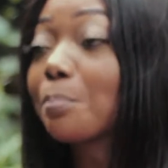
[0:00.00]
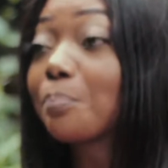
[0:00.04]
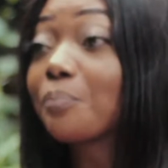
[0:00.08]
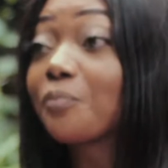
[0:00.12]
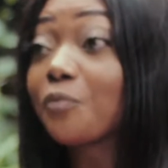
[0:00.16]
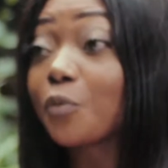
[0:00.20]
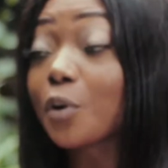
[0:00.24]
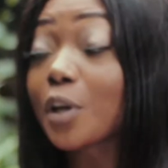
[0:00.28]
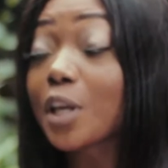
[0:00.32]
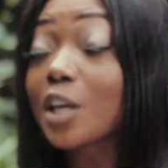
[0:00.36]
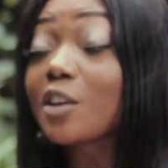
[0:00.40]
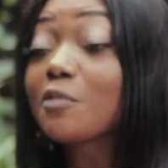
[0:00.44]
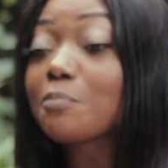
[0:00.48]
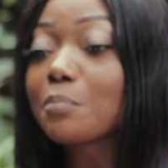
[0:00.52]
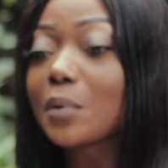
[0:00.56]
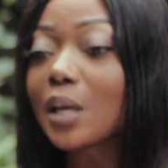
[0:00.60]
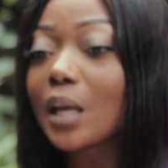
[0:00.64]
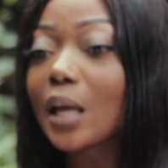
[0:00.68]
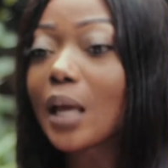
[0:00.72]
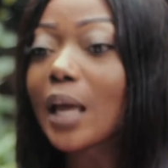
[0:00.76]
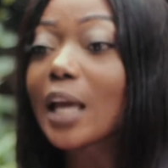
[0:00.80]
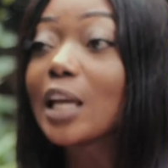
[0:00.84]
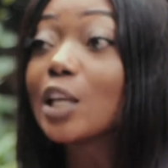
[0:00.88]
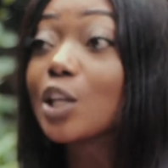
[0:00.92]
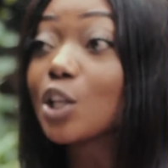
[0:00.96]
forgive me,
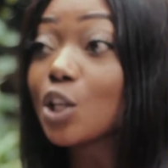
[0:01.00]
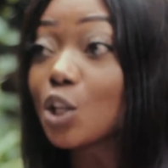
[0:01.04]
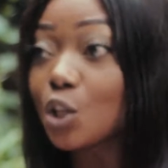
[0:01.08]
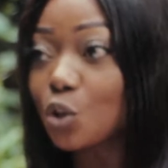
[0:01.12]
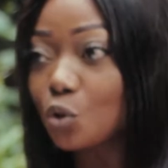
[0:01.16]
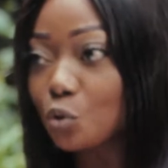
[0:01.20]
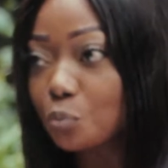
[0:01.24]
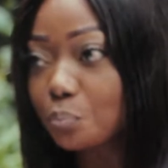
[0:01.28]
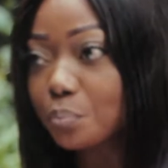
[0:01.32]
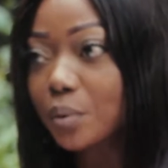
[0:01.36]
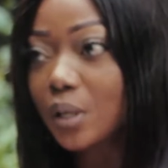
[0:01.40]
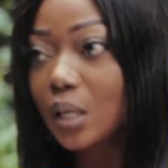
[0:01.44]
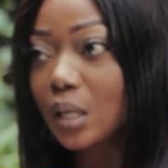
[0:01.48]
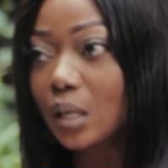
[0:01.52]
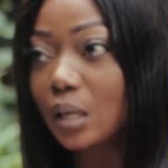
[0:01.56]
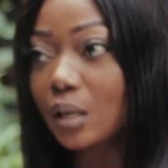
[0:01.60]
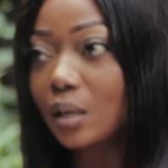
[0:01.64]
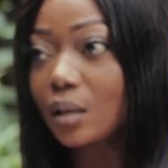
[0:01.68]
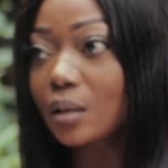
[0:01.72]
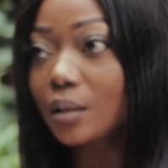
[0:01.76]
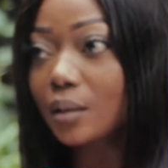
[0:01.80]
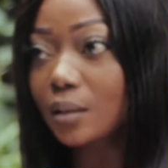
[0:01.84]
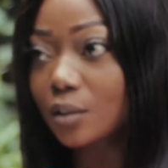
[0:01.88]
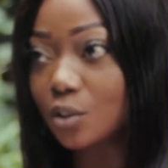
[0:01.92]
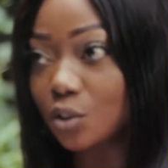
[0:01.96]
a newbie
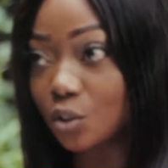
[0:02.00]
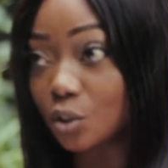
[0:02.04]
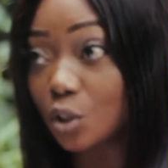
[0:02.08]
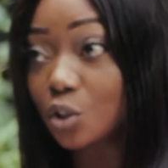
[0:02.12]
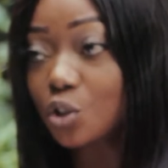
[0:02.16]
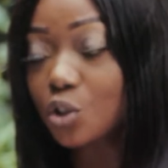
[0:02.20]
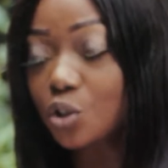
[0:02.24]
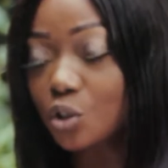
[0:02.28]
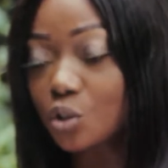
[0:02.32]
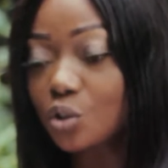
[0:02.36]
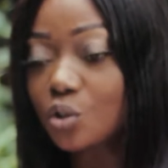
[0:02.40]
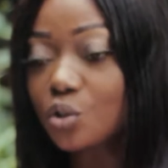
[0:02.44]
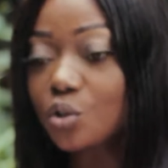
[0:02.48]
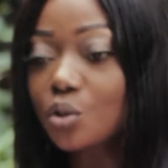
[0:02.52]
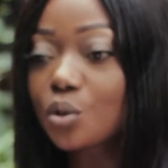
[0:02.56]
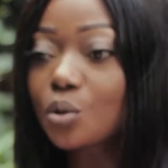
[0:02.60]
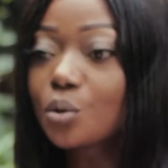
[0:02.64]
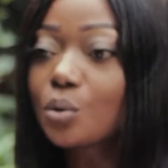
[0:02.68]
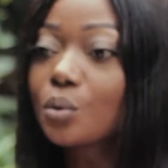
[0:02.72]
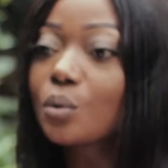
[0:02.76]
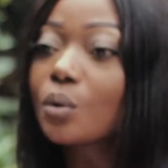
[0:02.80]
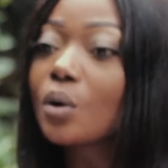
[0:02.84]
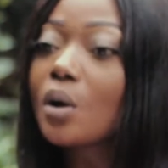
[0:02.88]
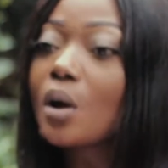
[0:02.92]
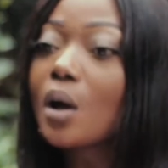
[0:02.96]
such as
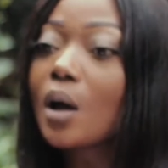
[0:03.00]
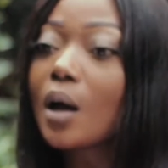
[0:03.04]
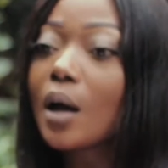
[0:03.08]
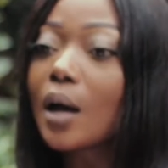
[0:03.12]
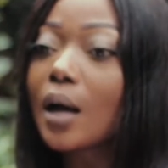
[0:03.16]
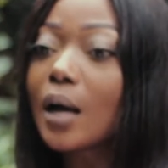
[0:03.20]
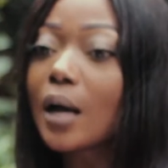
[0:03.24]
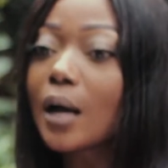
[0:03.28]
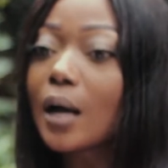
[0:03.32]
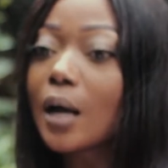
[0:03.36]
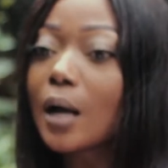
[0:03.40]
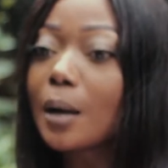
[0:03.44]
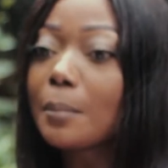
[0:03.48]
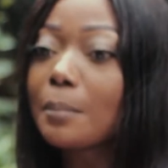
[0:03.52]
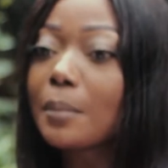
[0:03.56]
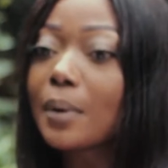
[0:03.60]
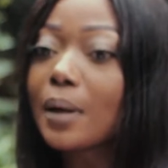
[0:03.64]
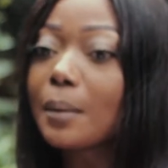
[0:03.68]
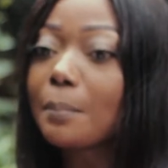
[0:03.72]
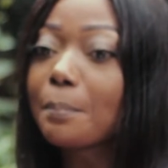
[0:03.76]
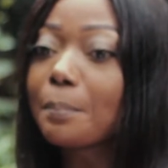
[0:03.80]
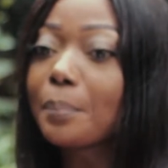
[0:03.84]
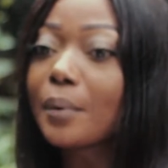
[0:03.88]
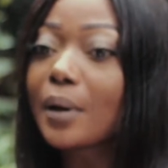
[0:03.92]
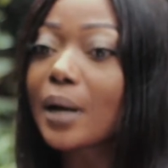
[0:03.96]
you,
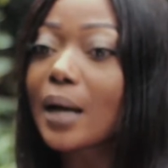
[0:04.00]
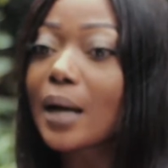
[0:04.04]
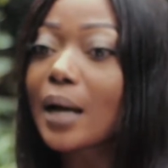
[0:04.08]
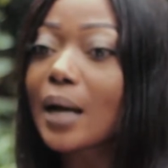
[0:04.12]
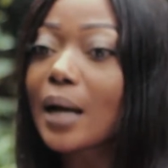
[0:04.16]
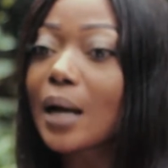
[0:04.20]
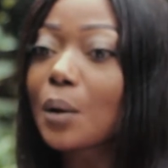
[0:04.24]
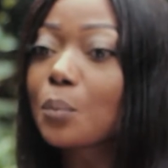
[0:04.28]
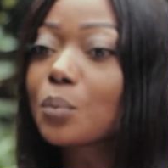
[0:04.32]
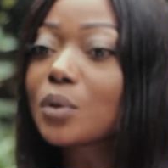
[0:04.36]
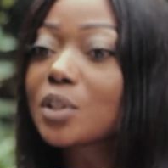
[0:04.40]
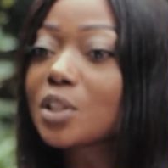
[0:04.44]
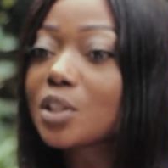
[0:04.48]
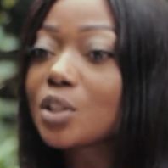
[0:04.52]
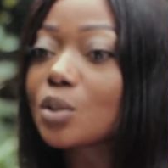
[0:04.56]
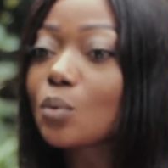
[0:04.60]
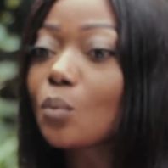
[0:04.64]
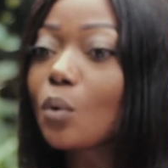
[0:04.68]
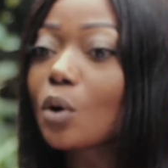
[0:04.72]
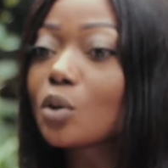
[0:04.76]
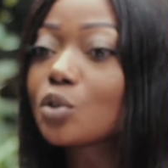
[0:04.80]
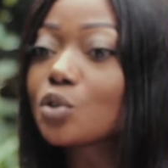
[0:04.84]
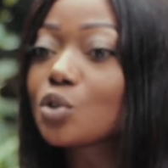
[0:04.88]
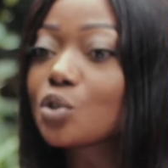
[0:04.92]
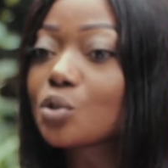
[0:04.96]
but I would still
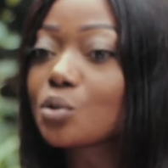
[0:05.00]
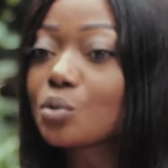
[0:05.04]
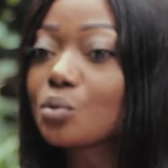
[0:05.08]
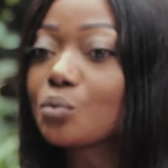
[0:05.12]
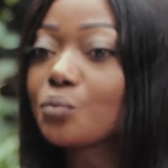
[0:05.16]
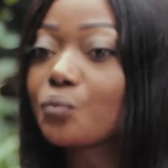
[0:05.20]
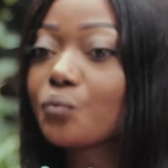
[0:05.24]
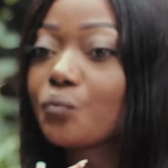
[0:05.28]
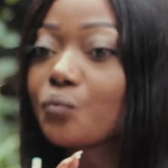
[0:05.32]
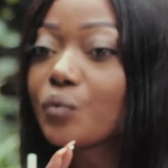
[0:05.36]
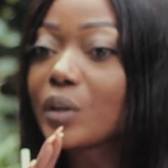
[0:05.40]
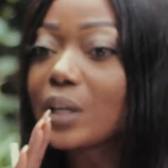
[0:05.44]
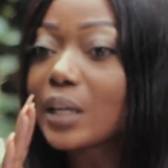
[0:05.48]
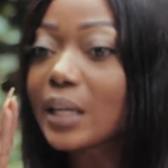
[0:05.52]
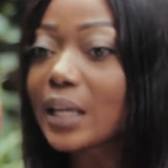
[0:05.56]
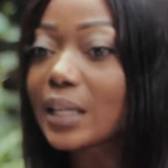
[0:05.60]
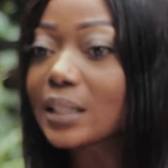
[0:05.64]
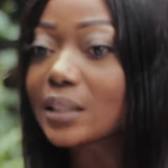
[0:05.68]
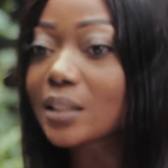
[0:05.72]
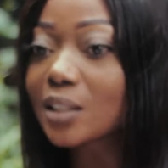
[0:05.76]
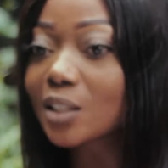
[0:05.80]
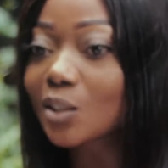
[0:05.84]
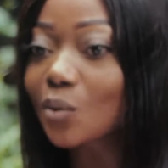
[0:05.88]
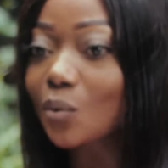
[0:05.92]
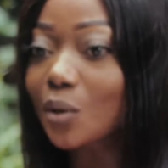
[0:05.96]
want to relate
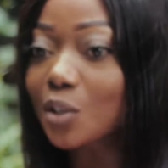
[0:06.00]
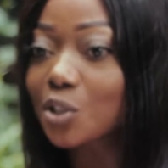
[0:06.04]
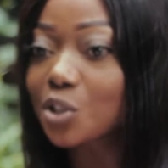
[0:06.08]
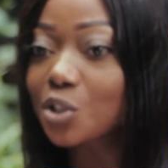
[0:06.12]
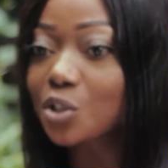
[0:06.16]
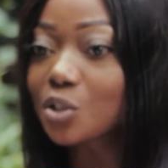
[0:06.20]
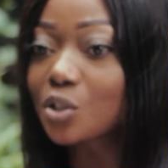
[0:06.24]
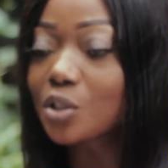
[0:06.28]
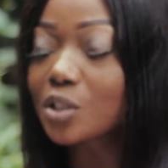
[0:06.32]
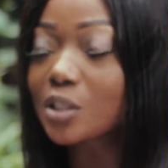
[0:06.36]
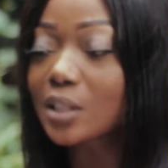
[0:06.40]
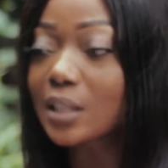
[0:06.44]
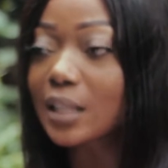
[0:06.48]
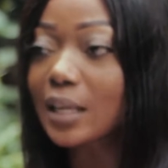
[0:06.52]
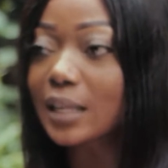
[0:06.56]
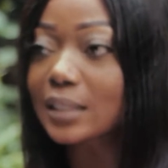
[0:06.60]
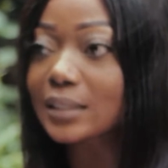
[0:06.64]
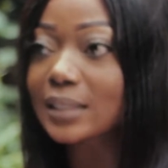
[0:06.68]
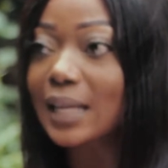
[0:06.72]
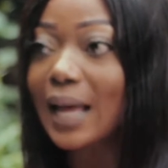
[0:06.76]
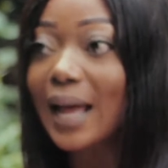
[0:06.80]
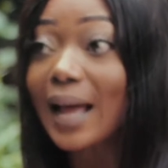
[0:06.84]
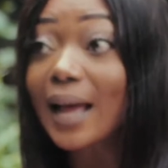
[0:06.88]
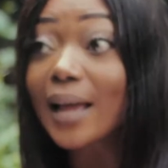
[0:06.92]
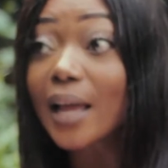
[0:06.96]
this question to that
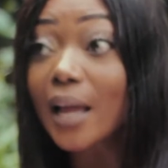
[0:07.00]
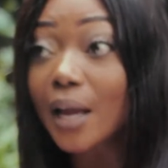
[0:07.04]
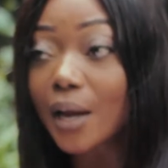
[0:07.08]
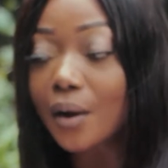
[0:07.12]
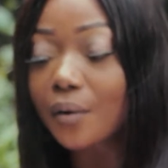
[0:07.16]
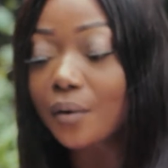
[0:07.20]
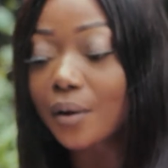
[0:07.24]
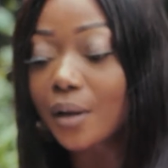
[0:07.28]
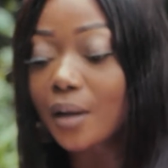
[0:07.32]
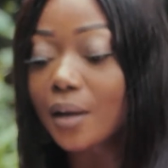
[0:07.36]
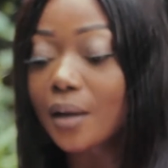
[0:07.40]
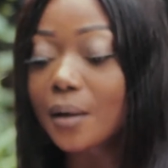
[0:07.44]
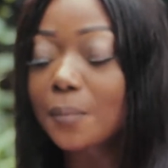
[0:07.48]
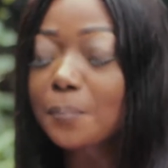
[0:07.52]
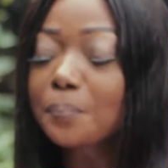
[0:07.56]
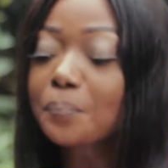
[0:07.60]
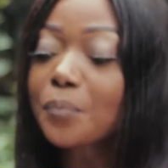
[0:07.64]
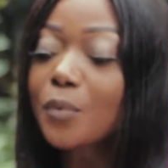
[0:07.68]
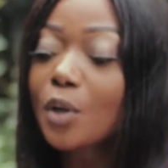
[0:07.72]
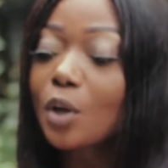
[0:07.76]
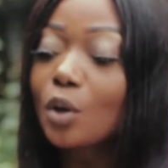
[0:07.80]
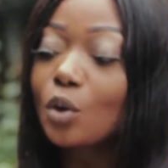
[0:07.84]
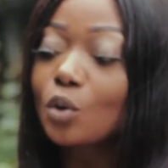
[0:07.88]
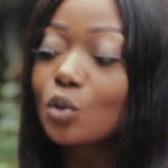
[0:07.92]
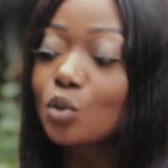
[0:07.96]
area.
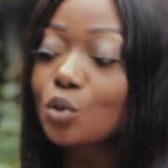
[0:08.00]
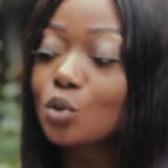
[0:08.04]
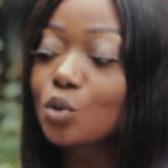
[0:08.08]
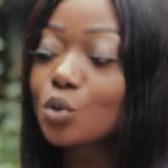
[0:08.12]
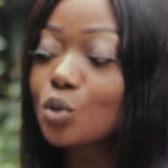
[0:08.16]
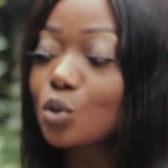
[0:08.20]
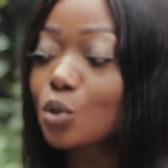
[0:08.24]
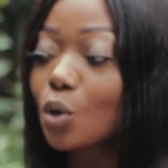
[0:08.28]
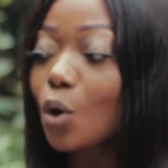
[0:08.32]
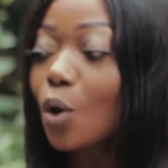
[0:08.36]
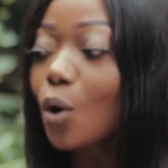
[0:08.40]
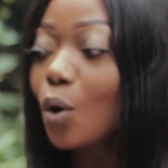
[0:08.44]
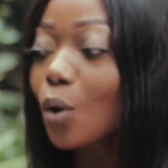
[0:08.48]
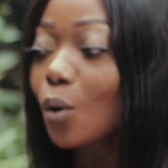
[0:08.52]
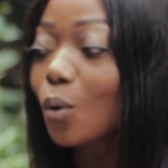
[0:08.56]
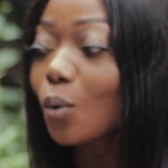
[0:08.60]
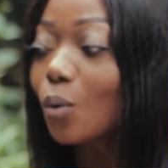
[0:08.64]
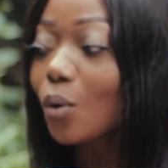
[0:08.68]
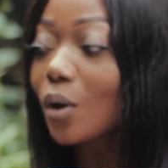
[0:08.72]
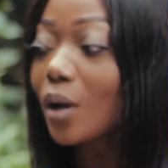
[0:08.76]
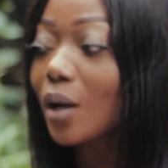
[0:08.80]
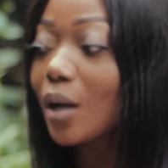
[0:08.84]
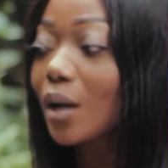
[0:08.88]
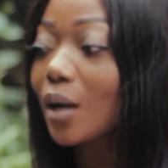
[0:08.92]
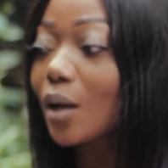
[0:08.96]
So,